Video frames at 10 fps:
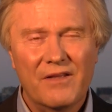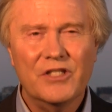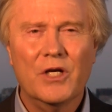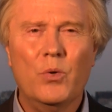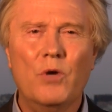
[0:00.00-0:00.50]

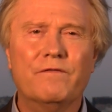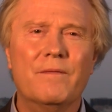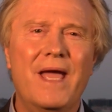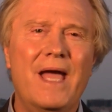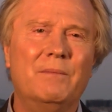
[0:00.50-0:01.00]
There's a quote
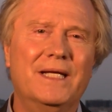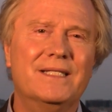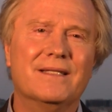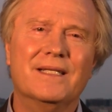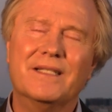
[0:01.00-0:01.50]
from
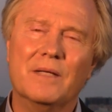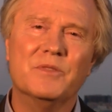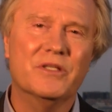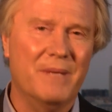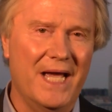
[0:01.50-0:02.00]
Hamlet that
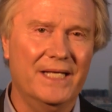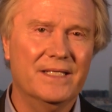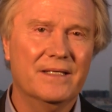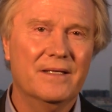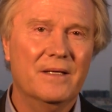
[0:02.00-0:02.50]
comes to mind
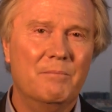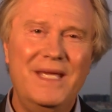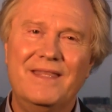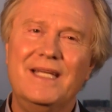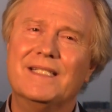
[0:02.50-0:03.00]

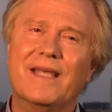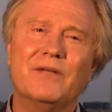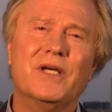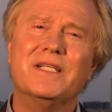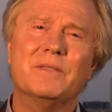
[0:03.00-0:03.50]
Methinks
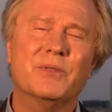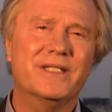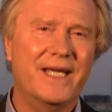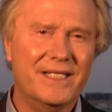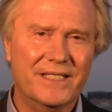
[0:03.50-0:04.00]
thou dost
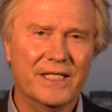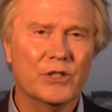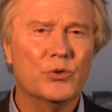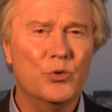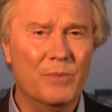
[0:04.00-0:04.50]
protest
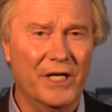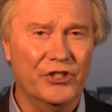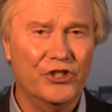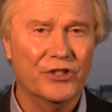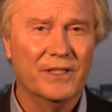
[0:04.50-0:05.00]
too
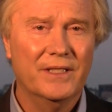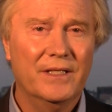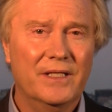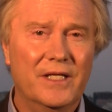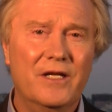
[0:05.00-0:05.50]
much.
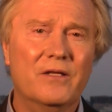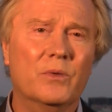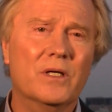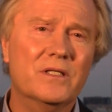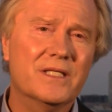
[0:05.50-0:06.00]
In other
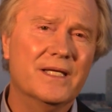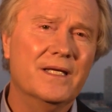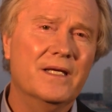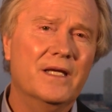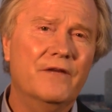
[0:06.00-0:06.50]
words,
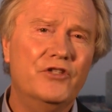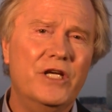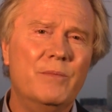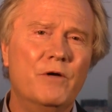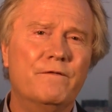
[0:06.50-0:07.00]
if
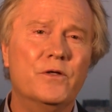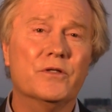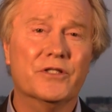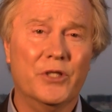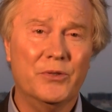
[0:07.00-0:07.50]
GMO
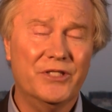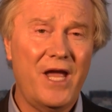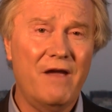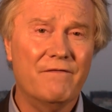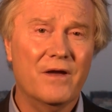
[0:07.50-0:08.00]
foods are so
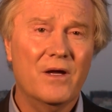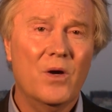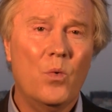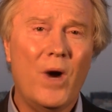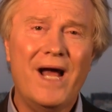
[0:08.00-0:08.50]
safe,
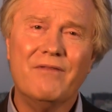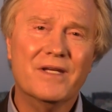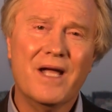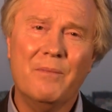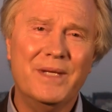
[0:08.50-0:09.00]
why are
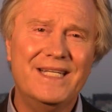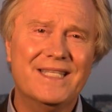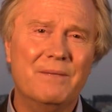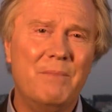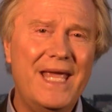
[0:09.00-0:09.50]
the companies
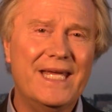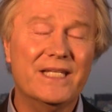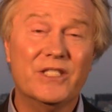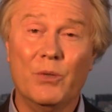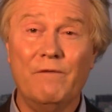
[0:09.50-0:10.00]
that make
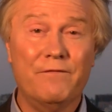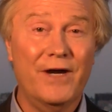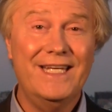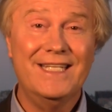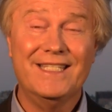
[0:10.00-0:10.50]
it so
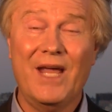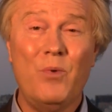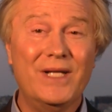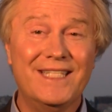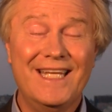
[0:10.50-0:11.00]
afraid to say
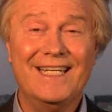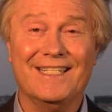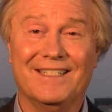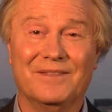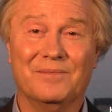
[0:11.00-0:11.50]
what's in
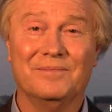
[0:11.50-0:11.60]
it?